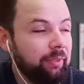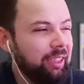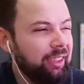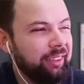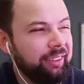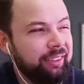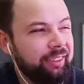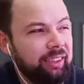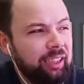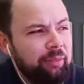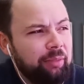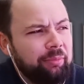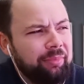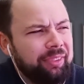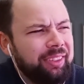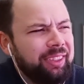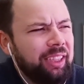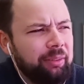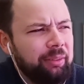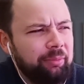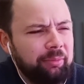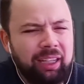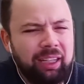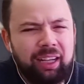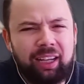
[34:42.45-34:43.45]
some
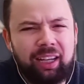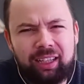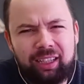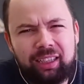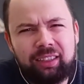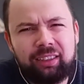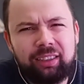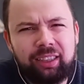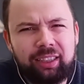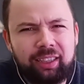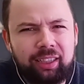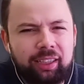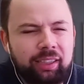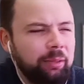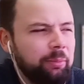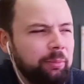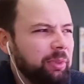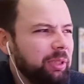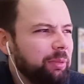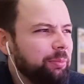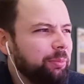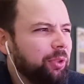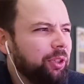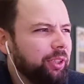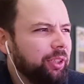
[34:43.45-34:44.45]
I like it a bit
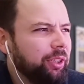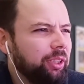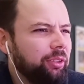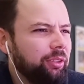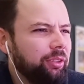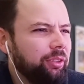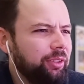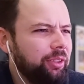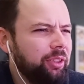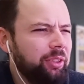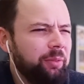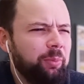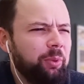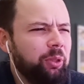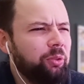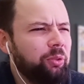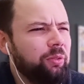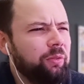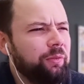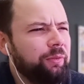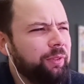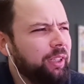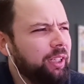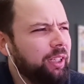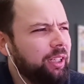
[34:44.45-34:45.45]
more than others, but
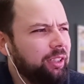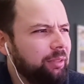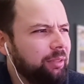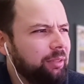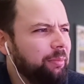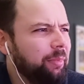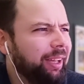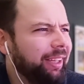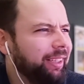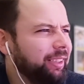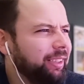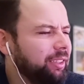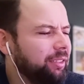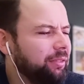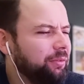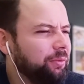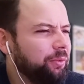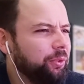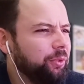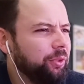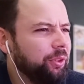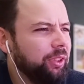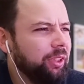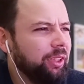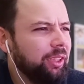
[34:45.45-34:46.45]
overall, amazing
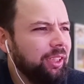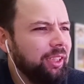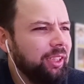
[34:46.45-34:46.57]
food.